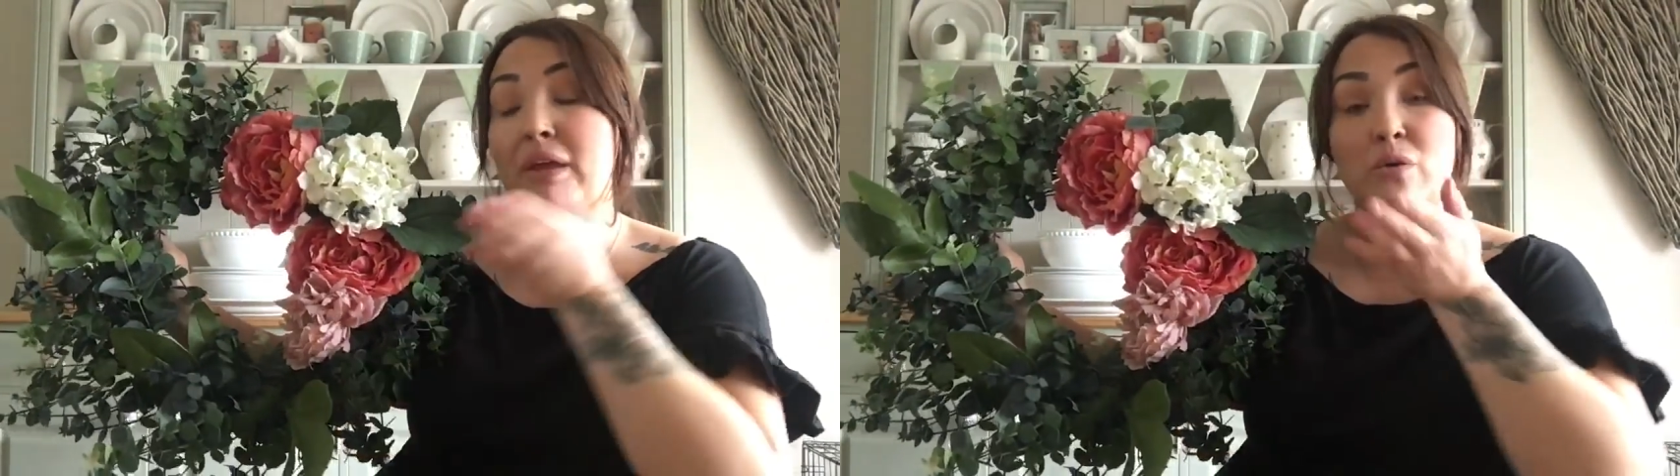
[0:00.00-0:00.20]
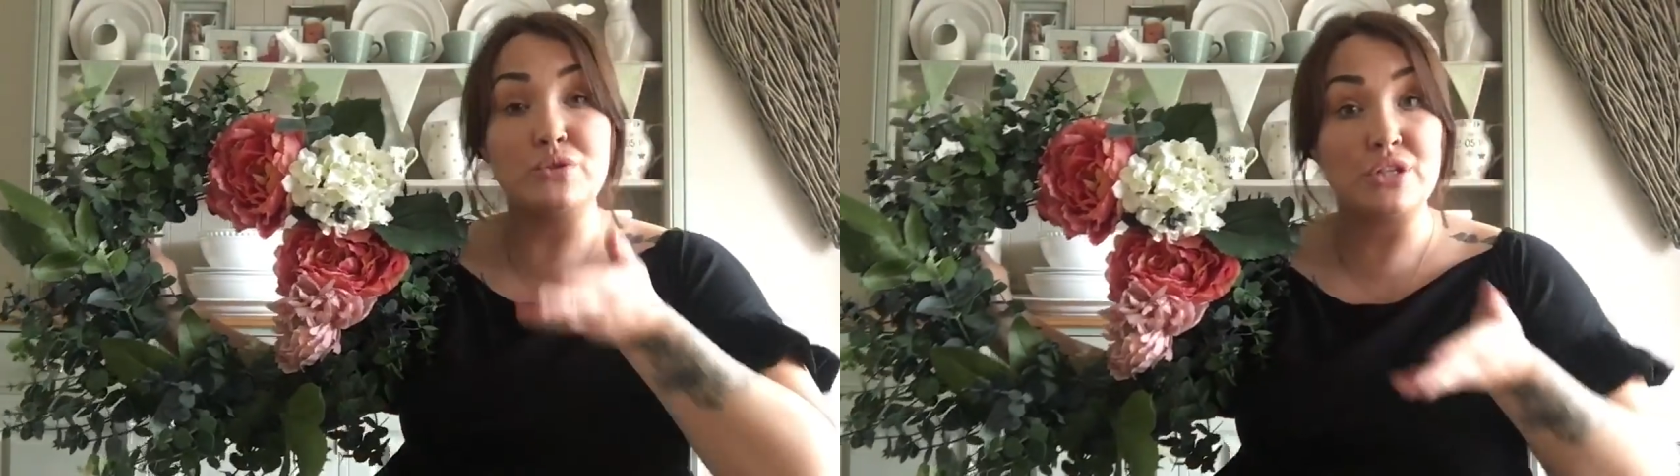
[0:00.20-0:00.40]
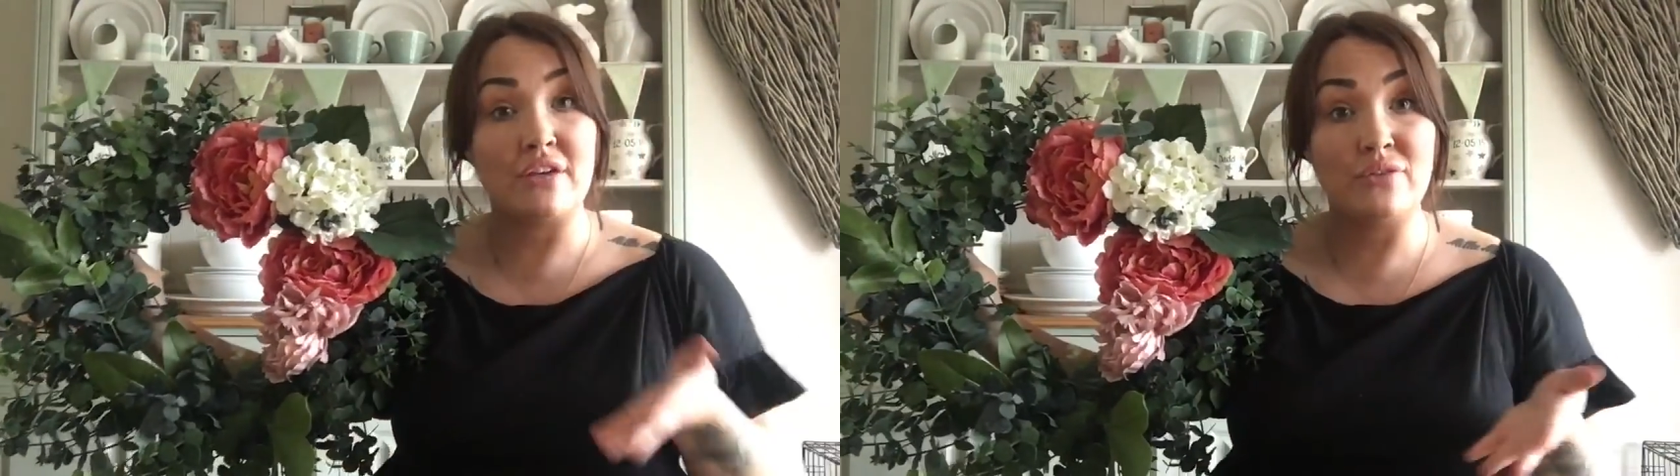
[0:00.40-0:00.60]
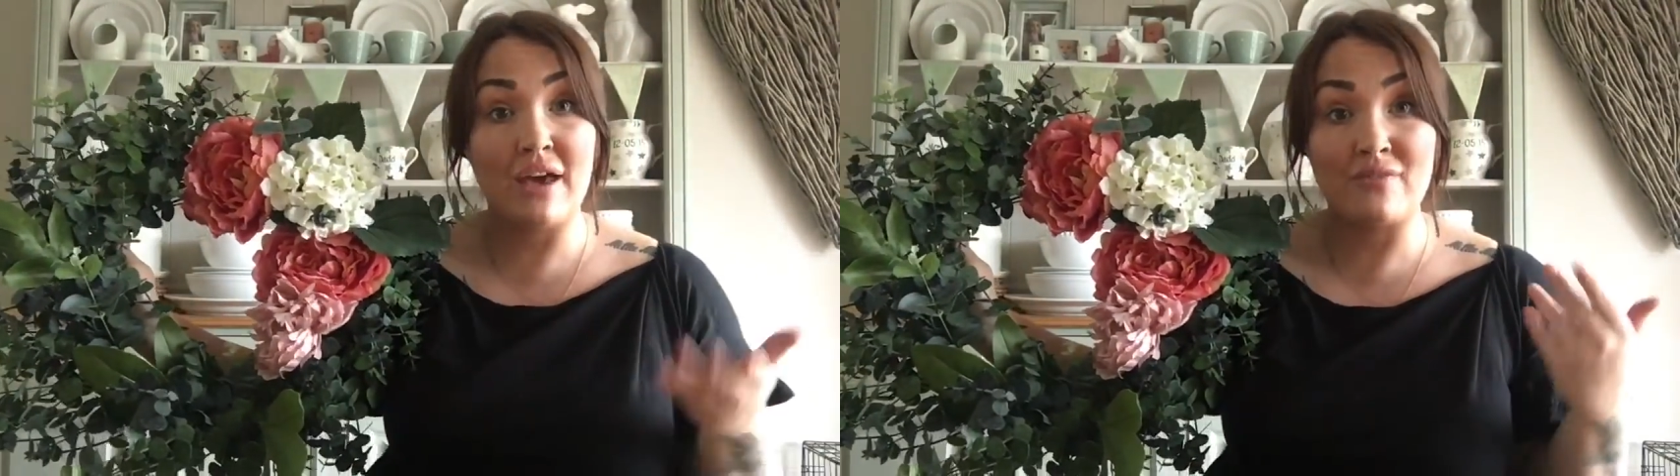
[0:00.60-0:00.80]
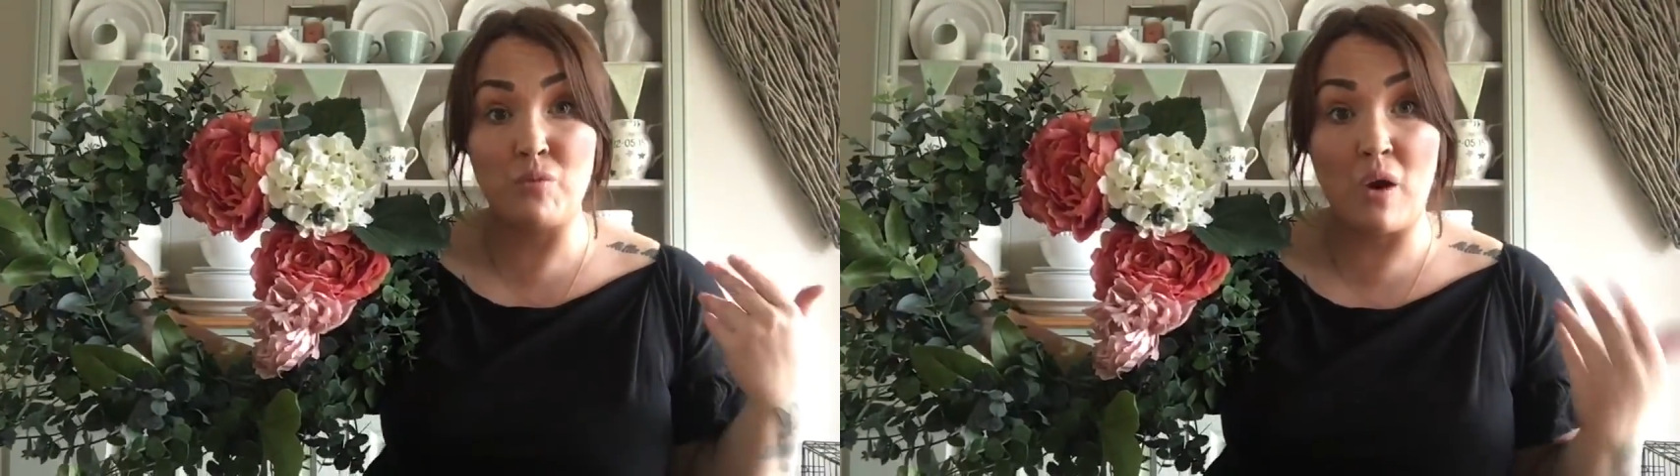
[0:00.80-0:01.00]
Also, if you
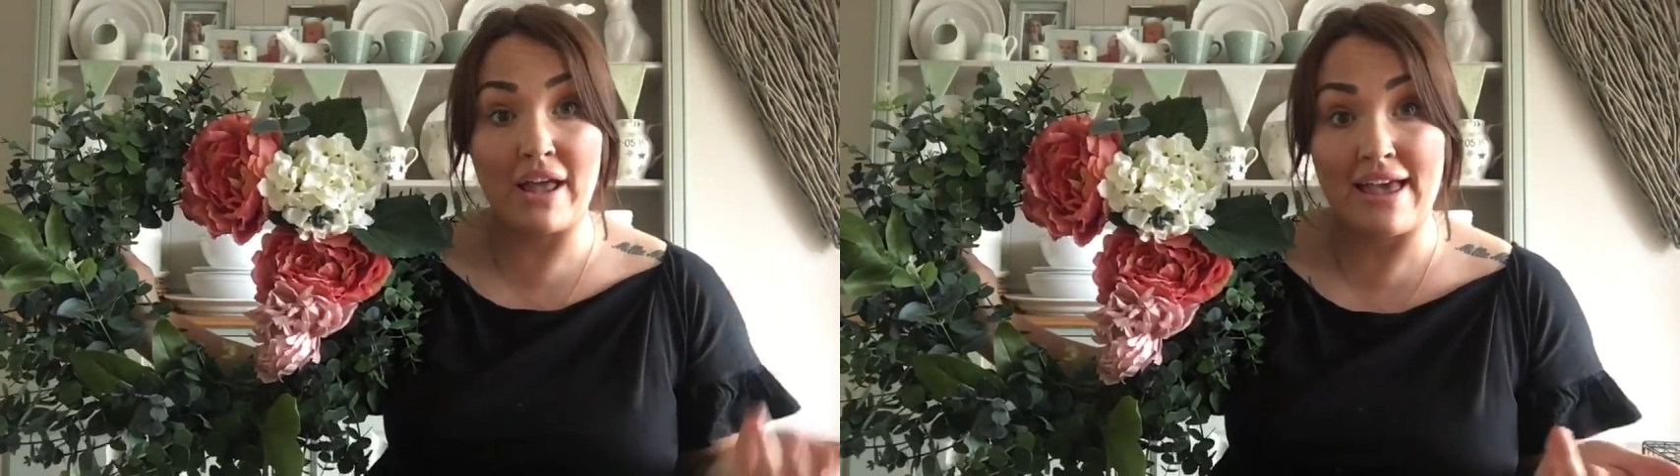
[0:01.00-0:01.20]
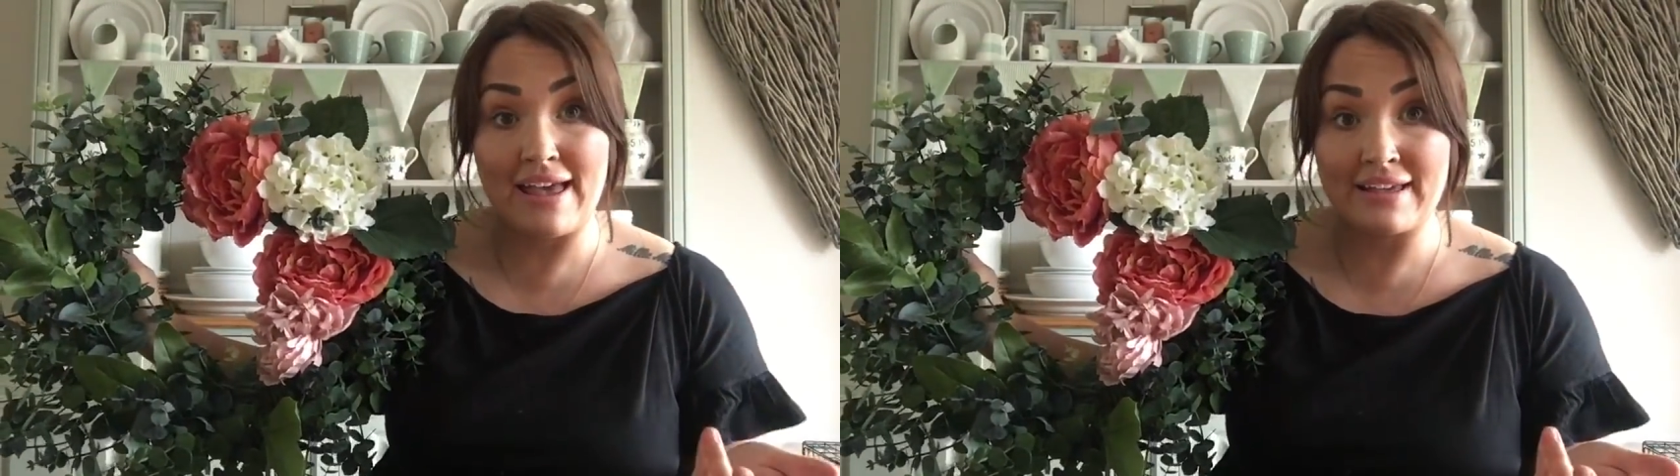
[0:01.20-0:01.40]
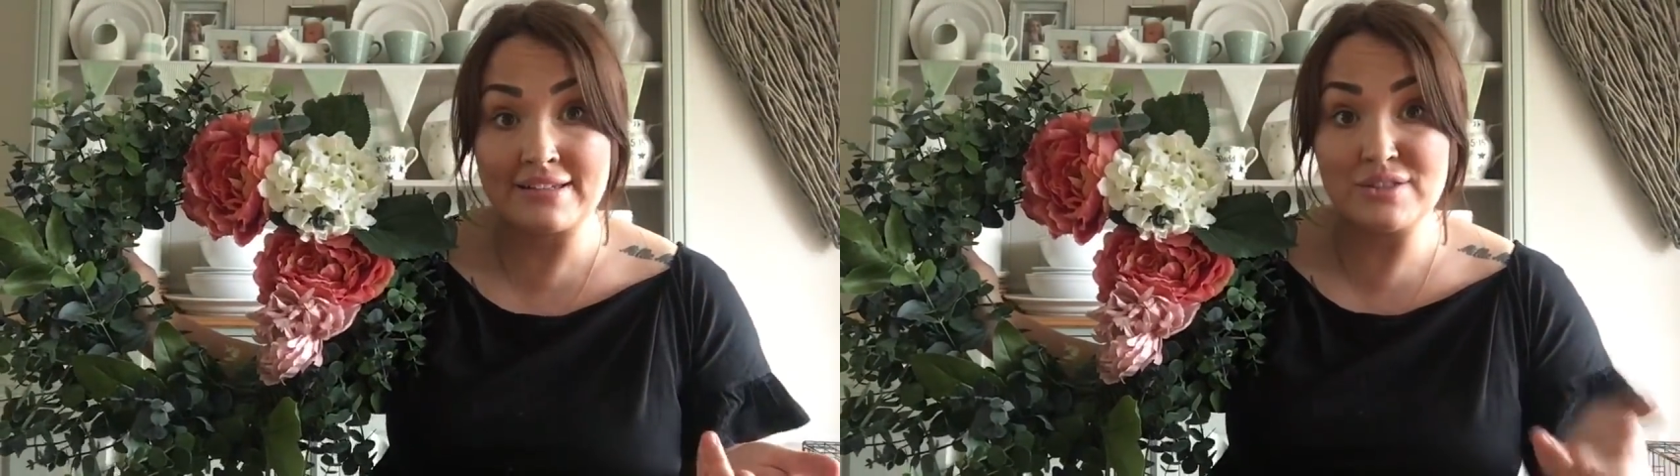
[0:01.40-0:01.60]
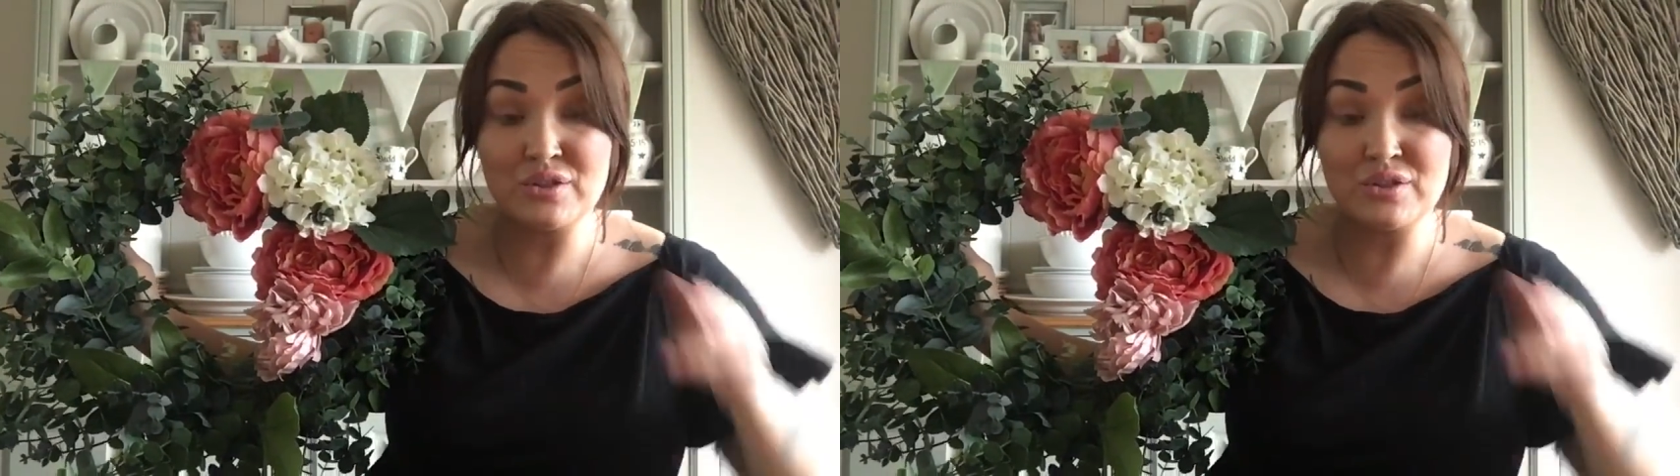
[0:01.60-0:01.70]
have wire hangers,